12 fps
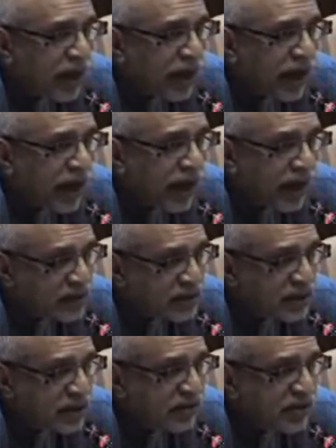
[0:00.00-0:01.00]
And it's a
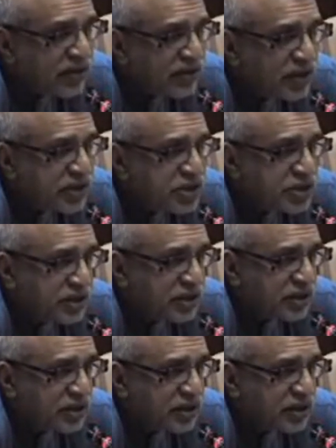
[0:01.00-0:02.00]
living tradition.
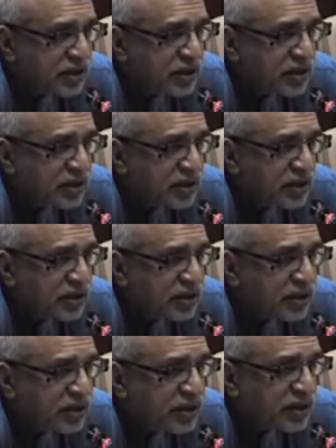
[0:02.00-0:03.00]

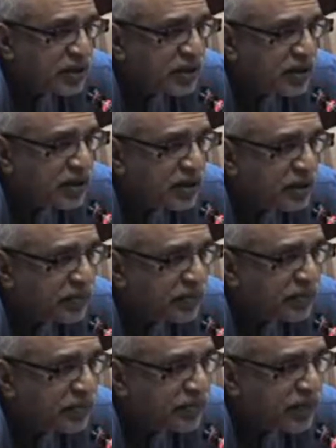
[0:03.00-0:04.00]

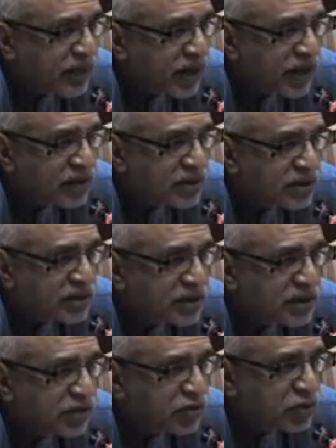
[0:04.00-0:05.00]
Um, I just
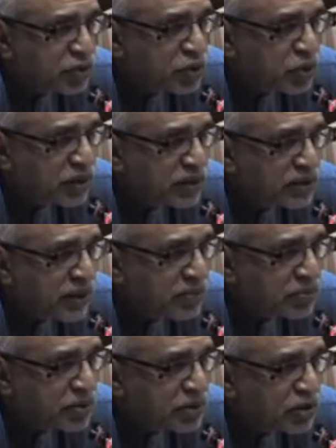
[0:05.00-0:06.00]
give you two
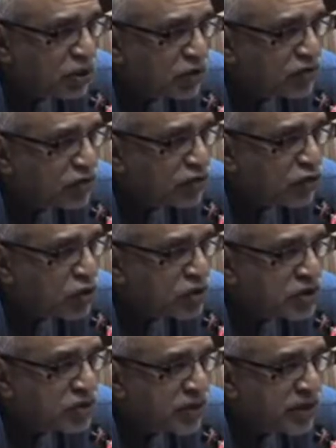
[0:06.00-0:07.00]
examples of the folk
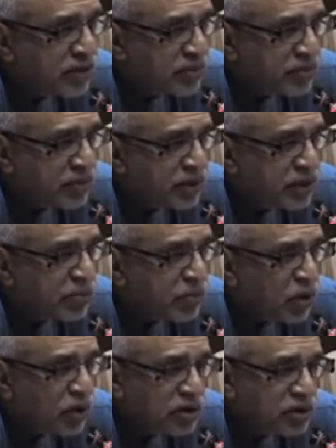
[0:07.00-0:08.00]
stream, the
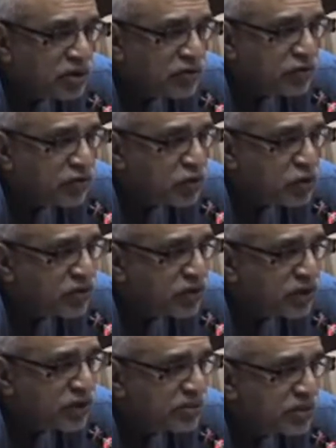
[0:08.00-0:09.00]
importance of the folk
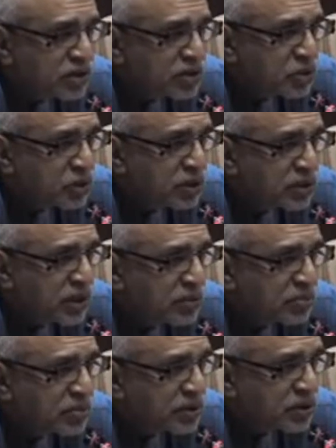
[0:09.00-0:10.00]
stream, just two
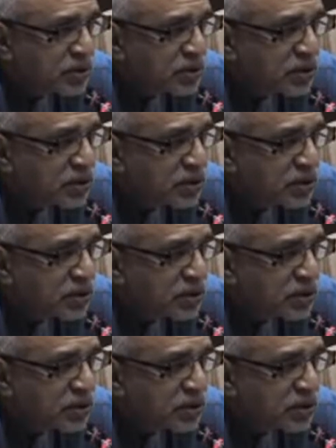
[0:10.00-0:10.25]
examples.